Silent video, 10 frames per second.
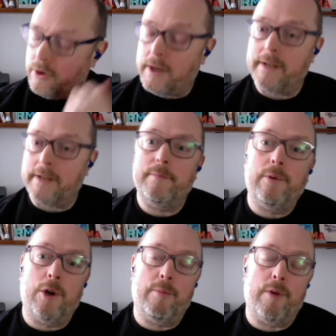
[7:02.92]
lot in the
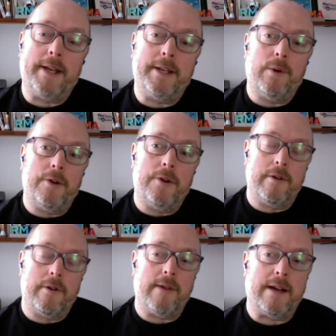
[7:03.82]
employer branding world
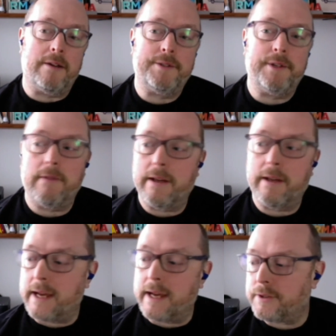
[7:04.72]
around
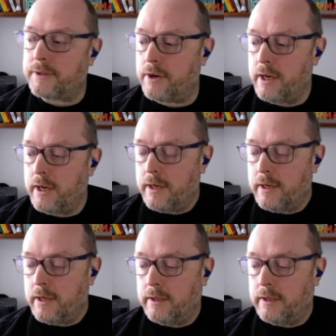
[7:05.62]
that. So,
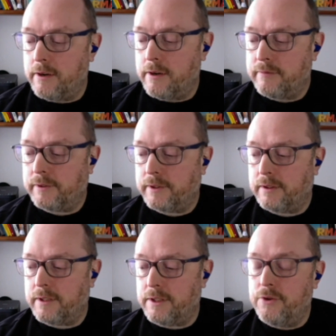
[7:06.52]
you've
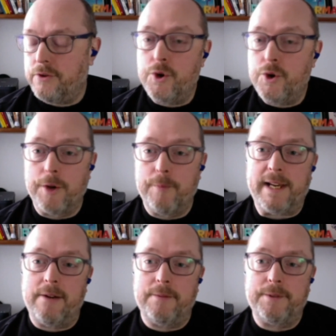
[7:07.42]
got to be
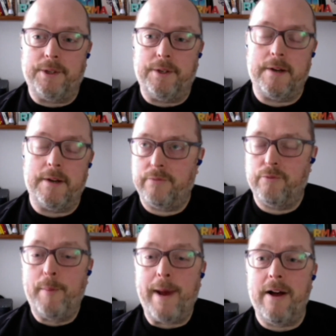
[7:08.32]
able to kind of
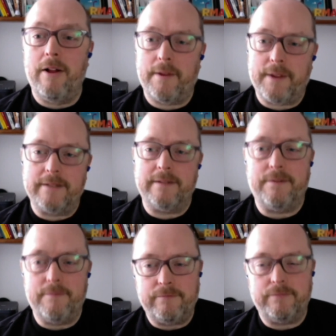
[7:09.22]
repel. I think
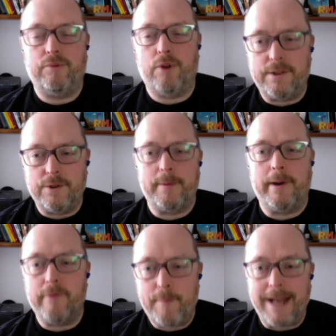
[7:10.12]
Brian talks
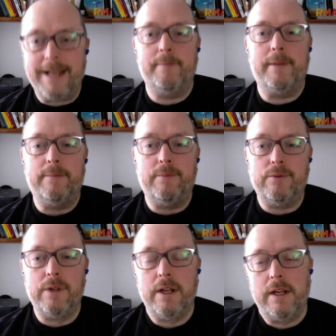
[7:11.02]
about repelling
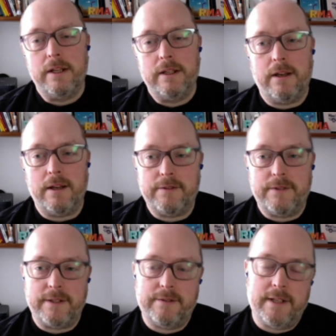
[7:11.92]
people. Yeah,
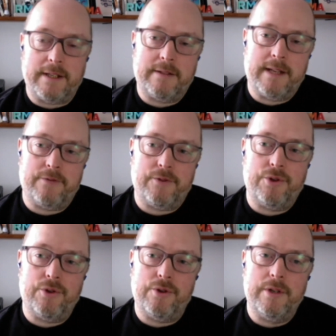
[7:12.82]
that's for
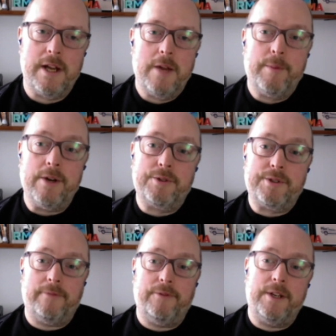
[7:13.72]
sure. But
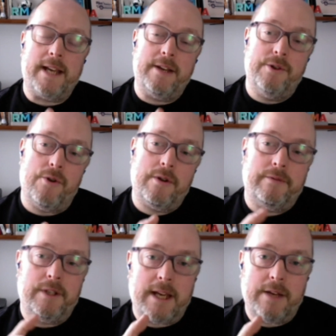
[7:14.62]
also, if you get your
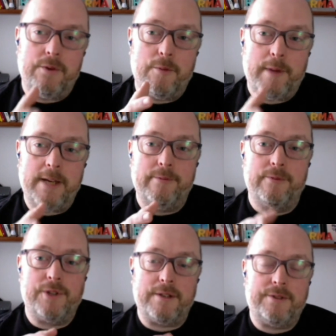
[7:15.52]

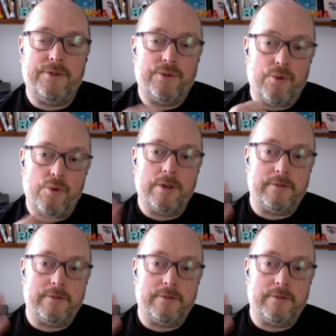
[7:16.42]
people just to talk,